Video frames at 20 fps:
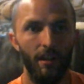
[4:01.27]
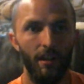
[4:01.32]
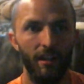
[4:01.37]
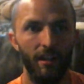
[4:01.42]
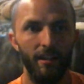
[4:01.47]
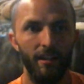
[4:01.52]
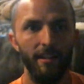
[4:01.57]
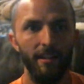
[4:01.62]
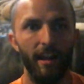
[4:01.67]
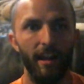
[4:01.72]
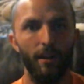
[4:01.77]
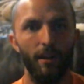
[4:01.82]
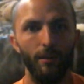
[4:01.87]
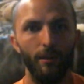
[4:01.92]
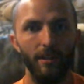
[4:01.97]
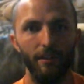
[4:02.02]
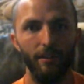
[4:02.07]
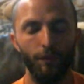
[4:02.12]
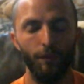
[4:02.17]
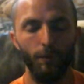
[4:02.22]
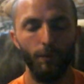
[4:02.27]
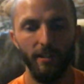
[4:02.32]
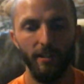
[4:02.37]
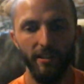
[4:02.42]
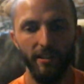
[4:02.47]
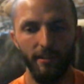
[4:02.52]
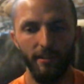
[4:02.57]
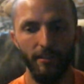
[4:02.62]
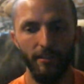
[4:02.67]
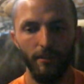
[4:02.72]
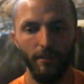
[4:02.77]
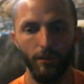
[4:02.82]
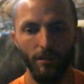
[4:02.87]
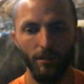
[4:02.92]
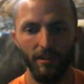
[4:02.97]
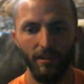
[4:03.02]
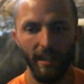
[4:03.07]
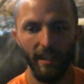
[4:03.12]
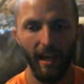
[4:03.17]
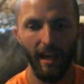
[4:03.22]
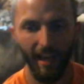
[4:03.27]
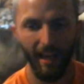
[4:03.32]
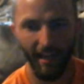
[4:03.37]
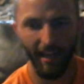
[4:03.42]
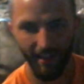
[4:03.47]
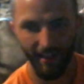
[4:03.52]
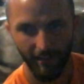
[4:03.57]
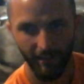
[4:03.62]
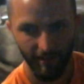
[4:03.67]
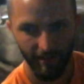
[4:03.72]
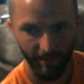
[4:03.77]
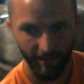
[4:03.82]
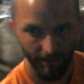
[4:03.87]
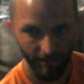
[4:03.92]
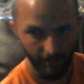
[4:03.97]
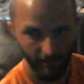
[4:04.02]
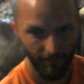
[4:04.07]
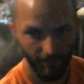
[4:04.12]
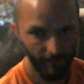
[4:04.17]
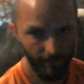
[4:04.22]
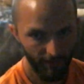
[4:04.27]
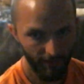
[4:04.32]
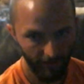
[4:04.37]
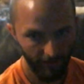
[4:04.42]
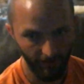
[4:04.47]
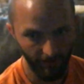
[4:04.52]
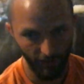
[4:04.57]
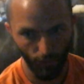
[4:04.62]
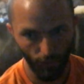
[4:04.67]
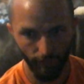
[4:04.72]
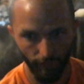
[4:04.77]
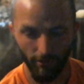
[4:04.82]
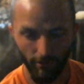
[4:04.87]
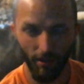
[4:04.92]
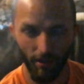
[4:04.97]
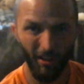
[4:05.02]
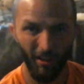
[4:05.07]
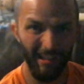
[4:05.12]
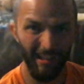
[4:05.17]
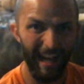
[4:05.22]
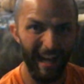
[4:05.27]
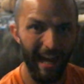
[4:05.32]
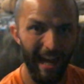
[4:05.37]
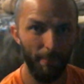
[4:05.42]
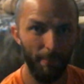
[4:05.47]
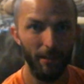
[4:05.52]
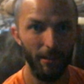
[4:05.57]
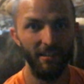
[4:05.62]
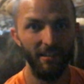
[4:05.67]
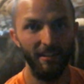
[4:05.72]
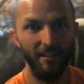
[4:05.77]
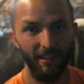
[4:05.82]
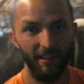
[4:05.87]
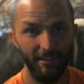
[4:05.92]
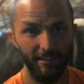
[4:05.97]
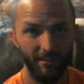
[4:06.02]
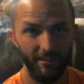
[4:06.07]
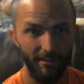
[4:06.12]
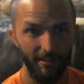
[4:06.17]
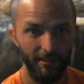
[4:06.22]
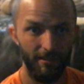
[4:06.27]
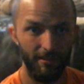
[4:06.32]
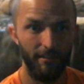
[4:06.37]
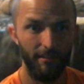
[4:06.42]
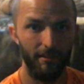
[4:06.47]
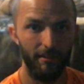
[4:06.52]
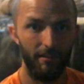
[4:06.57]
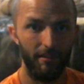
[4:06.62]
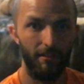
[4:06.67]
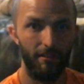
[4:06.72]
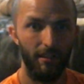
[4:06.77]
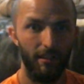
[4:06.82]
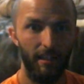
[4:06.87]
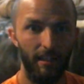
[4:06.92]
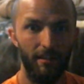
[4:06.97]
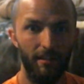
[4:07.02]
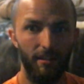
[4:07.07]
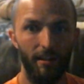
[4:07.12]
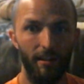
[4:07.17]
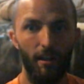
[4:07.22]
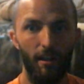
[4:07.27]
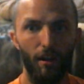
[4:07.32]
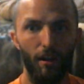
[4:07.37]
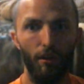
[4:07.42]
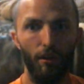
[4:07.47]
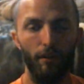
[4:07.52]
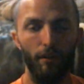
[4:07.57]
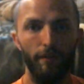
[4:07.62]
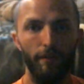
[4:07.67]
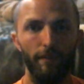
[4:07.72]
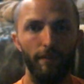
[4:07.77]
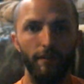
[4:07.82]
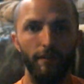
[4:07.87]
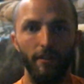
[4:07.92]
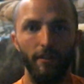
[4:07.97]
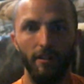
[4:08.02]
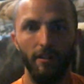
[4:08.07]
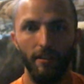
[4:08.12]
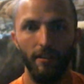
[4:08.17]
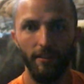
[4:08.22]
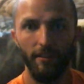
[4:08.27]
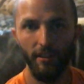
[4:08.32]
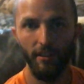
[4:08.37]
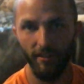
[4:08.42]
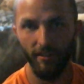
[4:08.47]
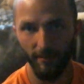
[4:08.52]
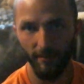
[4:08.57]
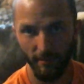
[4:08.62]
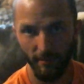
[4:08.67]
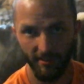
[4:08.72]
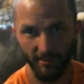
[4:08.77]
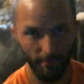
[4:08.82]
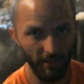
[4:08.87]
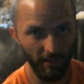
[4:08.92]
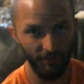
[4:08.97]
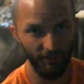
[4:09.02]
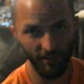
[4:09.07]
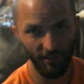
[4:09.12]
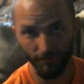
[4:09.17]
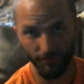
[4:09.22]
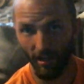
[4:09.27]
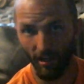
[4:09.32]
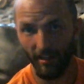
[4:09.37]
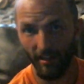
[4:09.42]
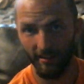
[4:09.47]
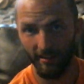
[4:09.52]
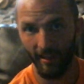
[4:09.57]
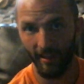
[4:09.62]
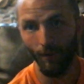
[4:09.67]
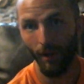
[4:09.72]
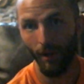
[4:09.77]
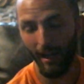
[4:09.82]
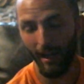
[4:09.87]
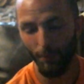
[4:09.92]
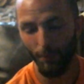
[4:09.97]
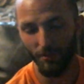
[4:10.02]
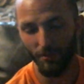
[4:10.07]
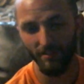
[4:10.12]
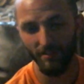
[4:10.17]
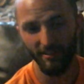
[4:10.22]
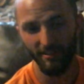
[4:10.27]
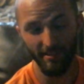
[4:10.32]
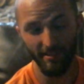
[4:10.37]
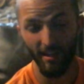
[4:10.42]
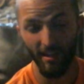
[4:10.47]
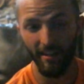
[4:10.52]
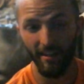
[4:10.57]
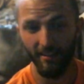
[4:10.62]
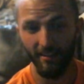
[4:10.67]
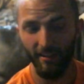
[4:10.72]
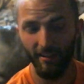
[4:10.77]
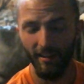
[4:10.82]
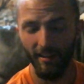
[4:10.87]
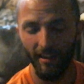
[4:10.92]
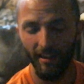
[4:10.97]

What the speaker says: Now, if we look at the overall happiness of the human species right now, I would say,